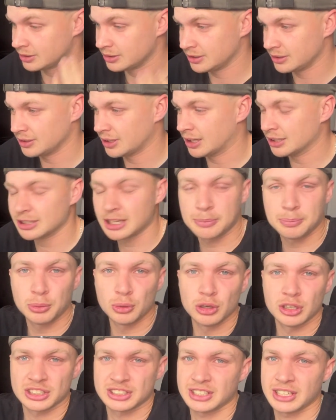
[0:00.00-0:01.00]
Andre
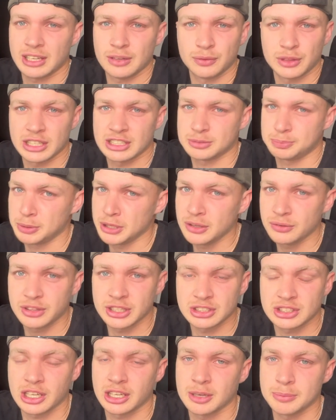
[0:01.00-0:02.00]
Pollard said if there's beef,
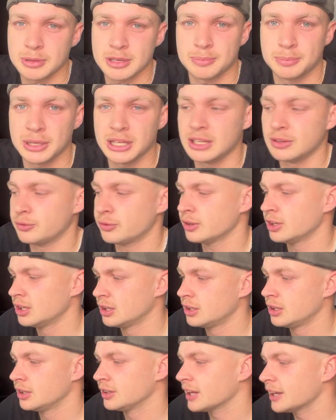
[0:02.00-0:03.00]
there's going to be beef.
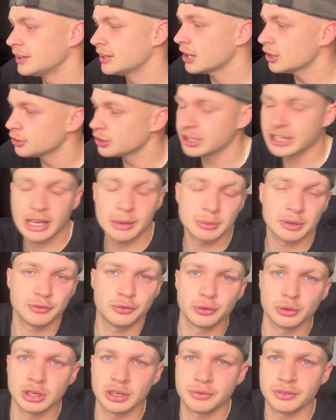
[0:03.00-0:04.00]
They know they're coming
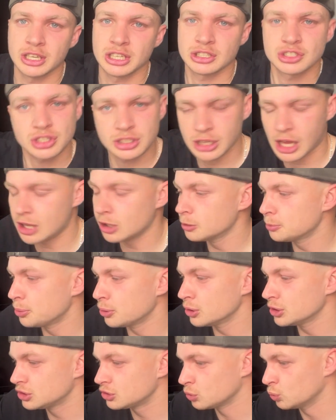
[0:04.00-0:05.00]
for revenge. So our
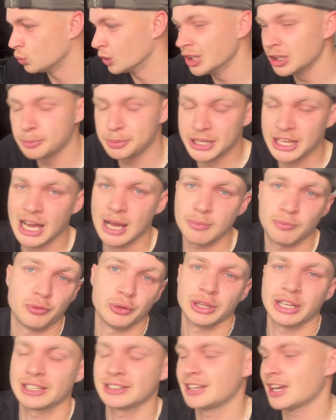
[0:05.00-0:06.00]
boys will be up for
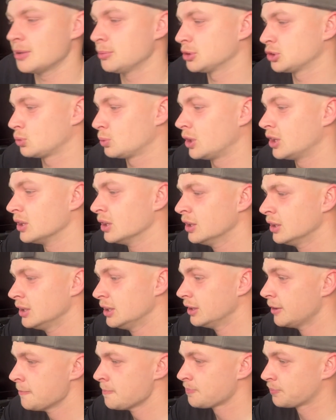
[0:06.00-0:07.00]
that game as well.
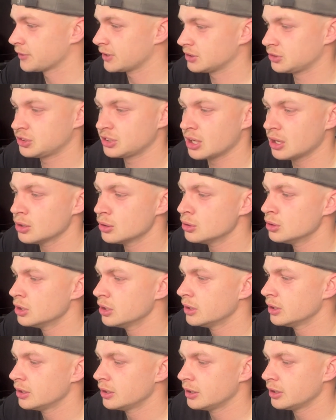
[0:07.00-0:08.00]
So
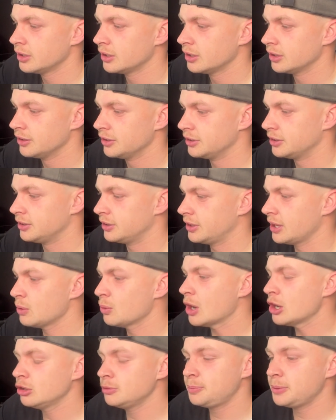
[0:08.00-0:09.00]
there
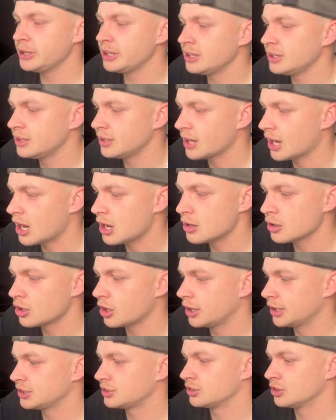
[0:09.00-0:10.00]
won't be our
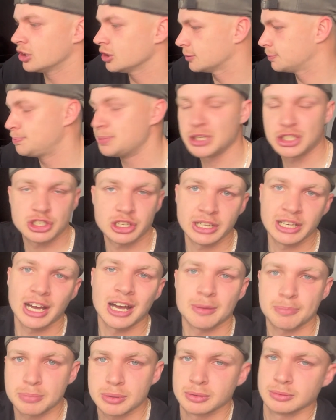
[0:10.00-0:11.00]
guys not pitching
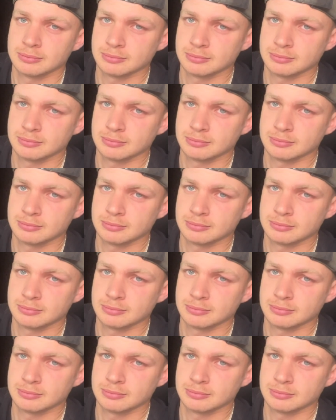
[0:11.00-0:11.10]
up.